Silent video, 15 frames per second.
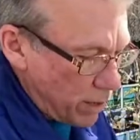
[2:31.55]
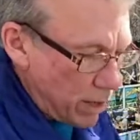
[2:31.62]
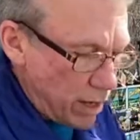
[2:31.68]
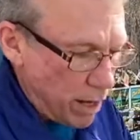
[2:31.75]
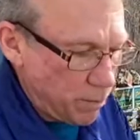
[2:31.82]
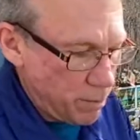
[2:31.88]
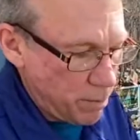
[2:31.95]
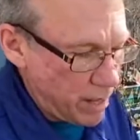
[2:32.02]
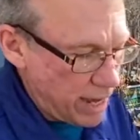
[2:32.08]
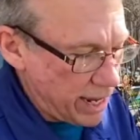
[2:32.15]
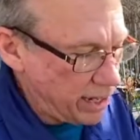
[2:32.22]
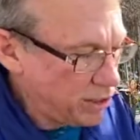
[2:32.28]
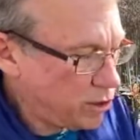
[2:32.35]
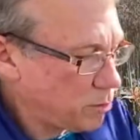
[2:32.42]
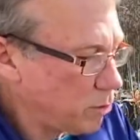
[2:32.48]
I'm going to be adding
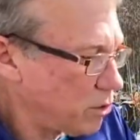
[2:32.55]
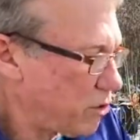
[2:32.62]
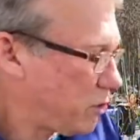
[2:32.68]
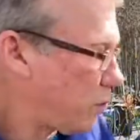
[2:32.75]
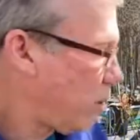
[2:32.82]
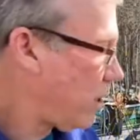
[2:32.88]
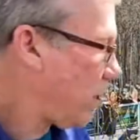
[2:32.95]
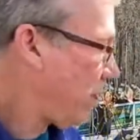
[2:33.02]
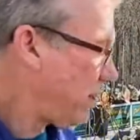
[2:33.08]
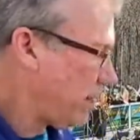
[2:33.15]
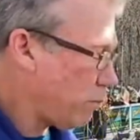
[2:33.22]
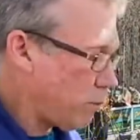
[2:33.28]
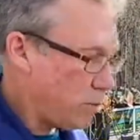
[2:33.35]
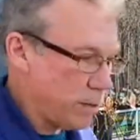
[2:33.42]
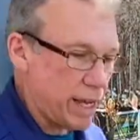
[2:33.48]
some more soil, and then
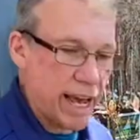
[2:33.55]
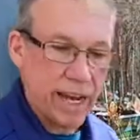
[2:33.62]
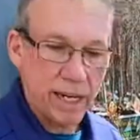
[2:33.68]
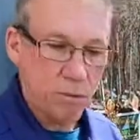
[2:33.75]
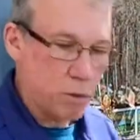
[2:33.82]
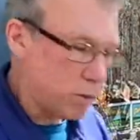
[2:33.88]
we'll be adding more